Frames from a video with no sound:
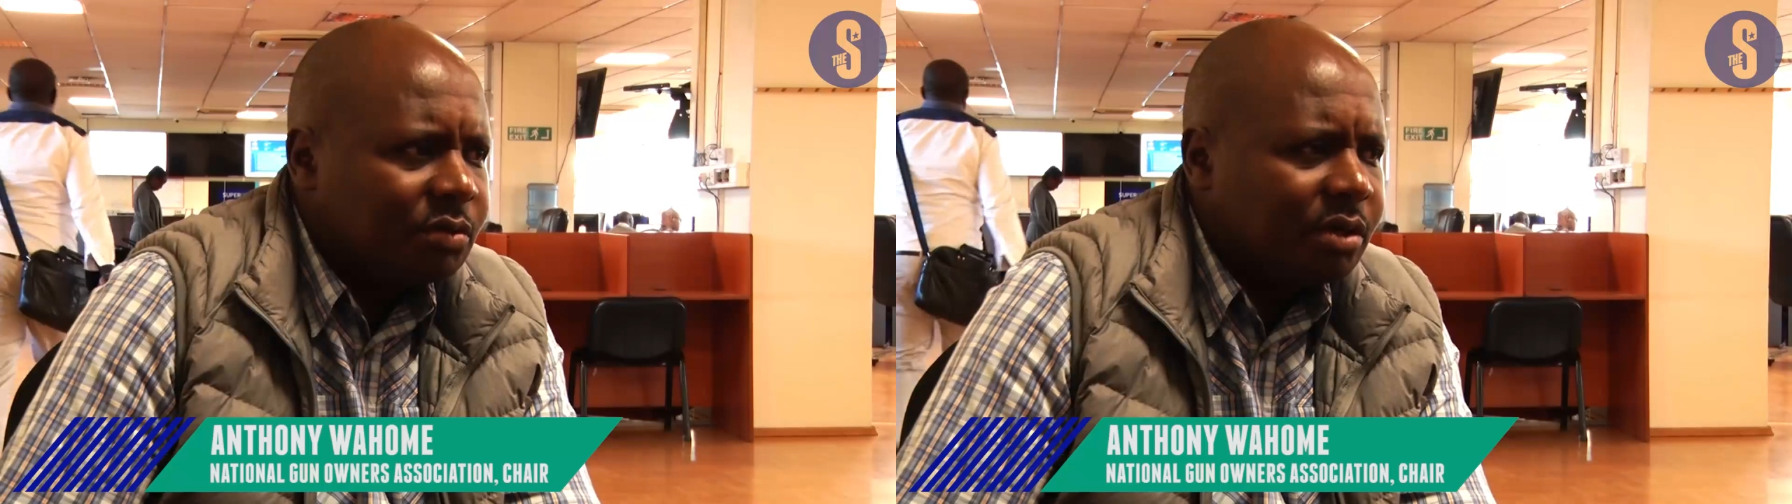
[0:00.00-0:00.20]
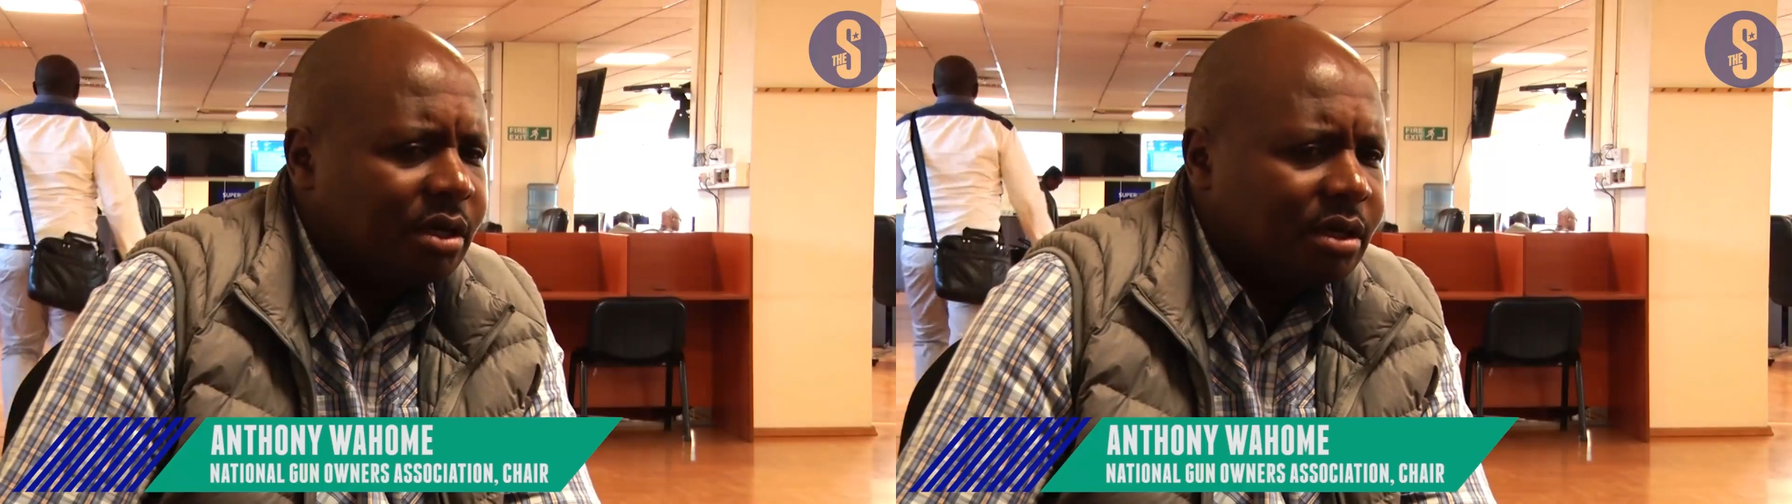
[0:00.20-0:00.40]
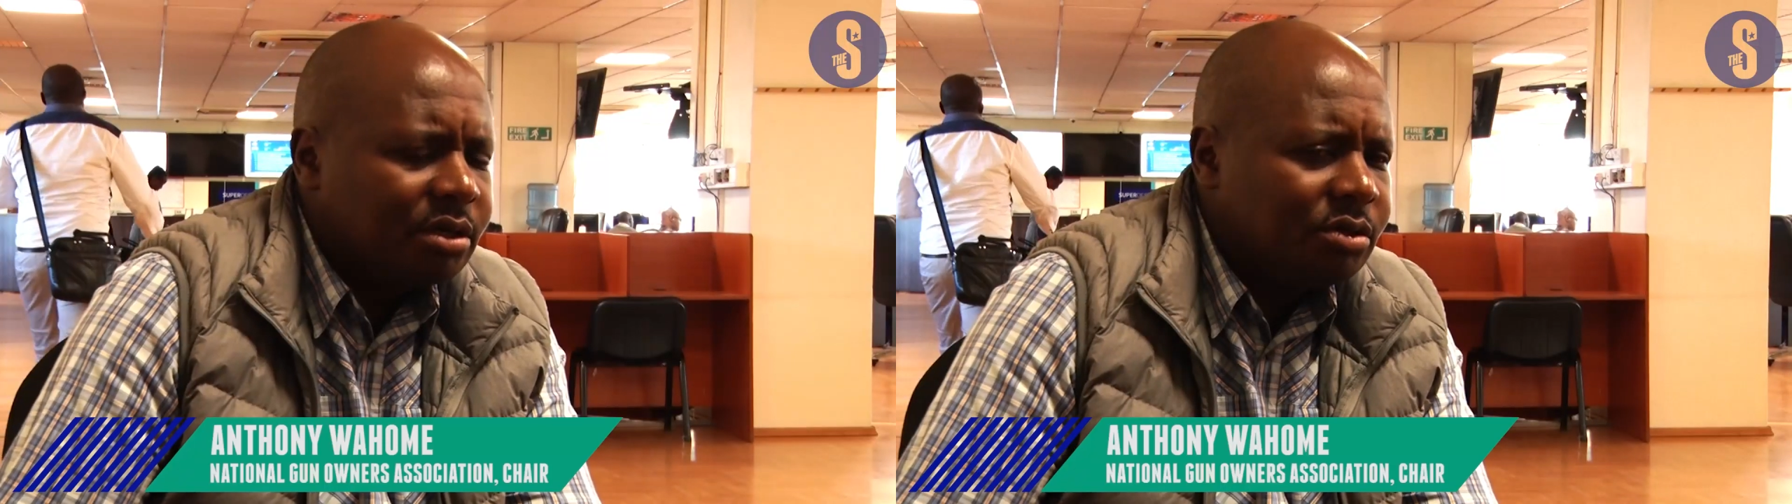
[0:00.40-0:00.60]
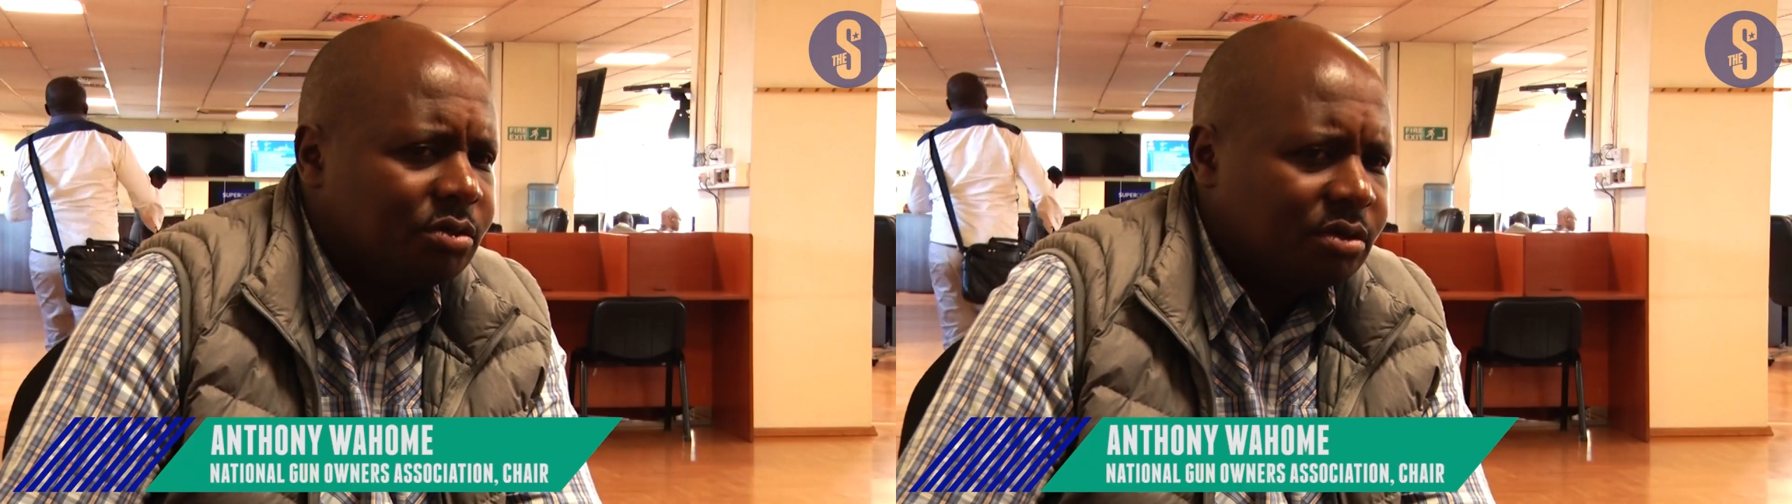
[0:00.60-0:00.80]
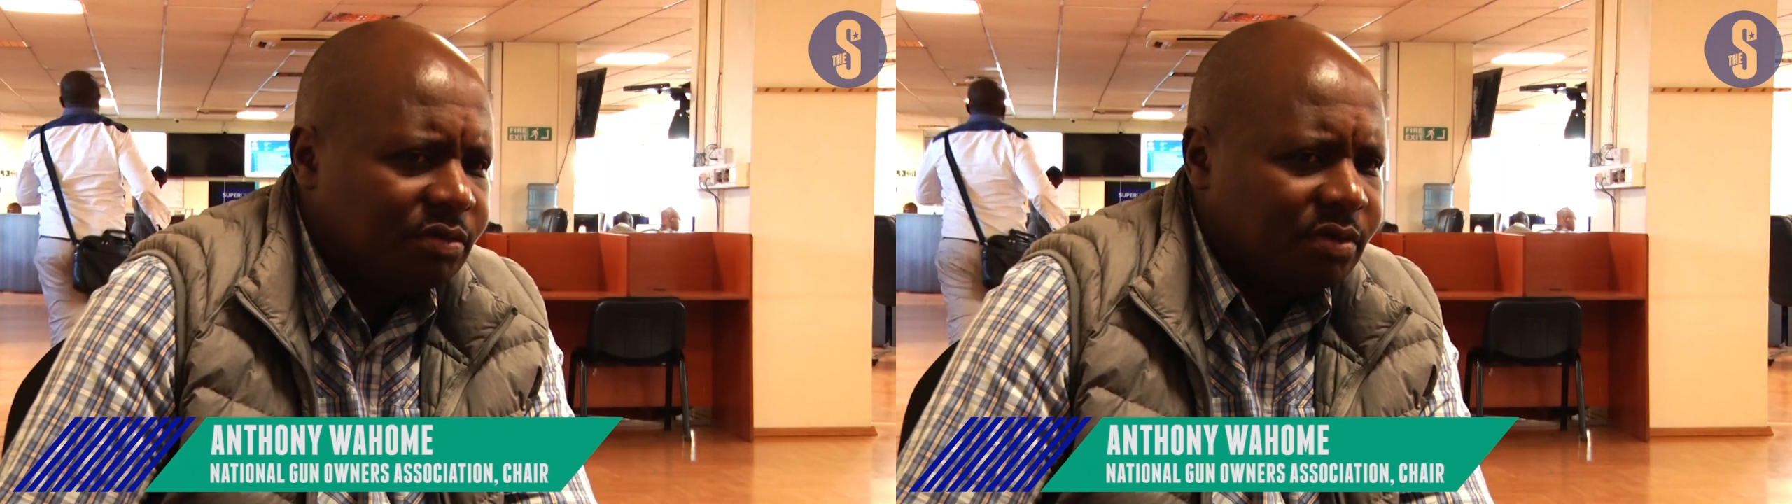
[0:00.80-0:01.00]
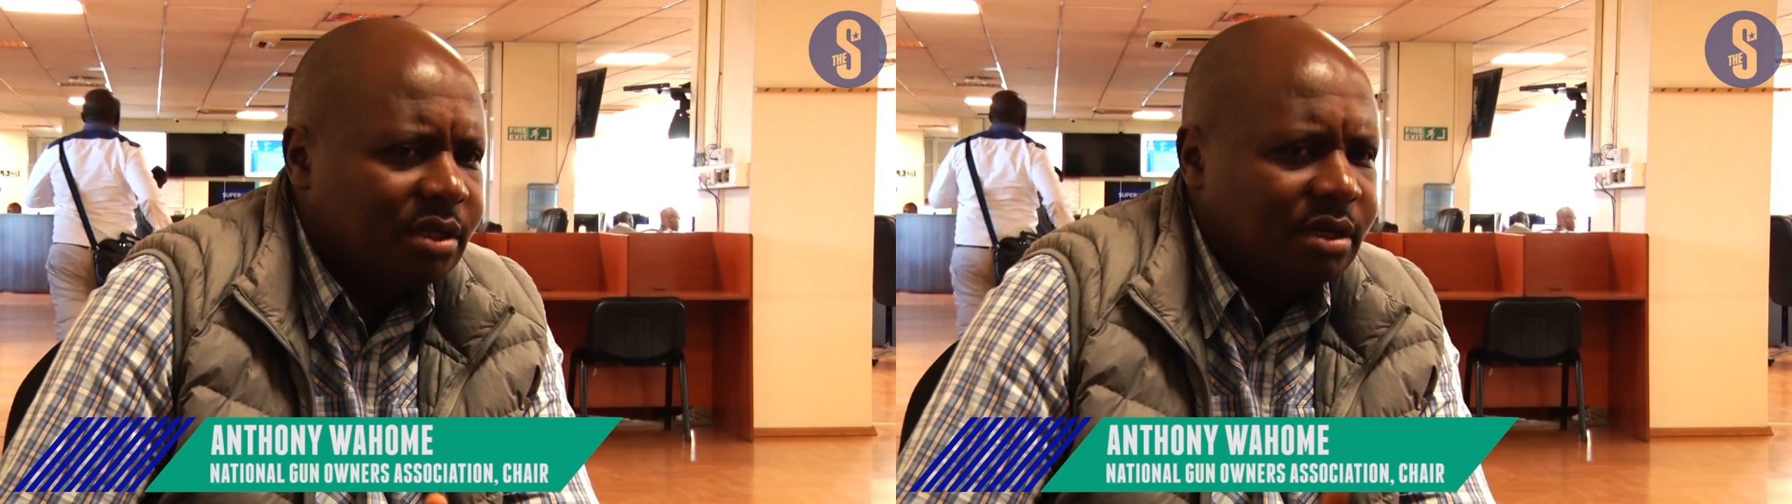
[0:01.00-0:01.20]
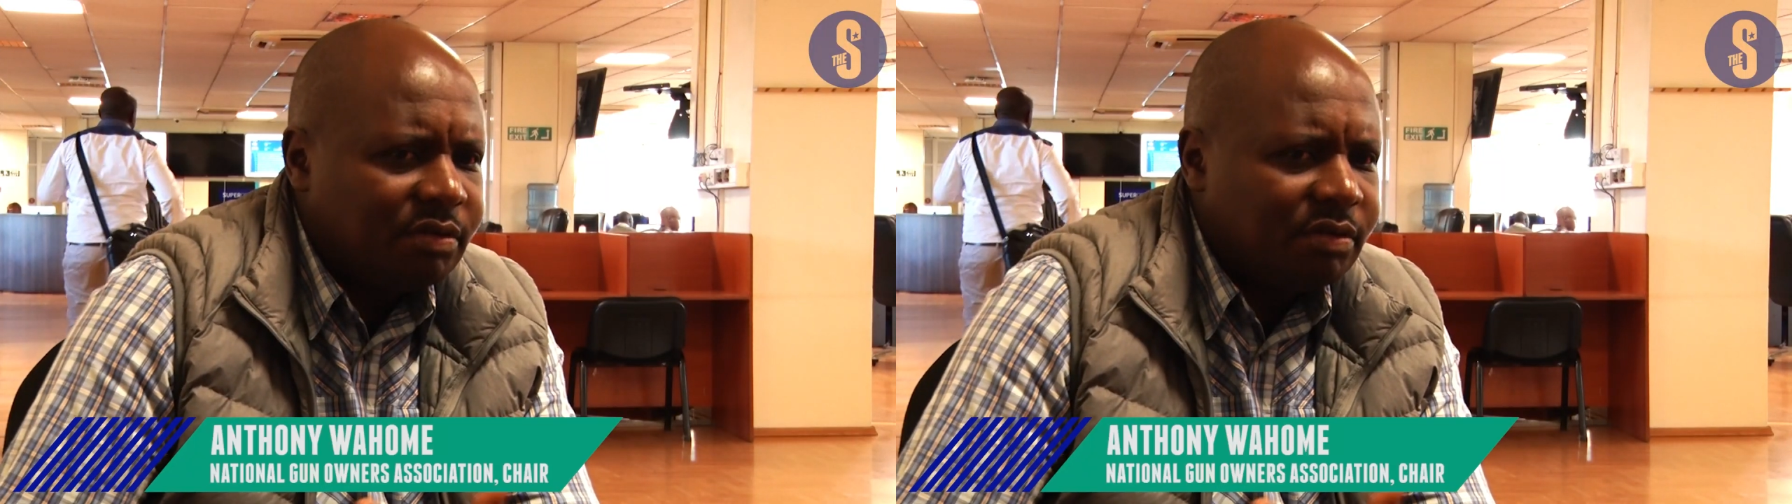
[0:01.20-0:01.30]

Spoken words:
where, you know, if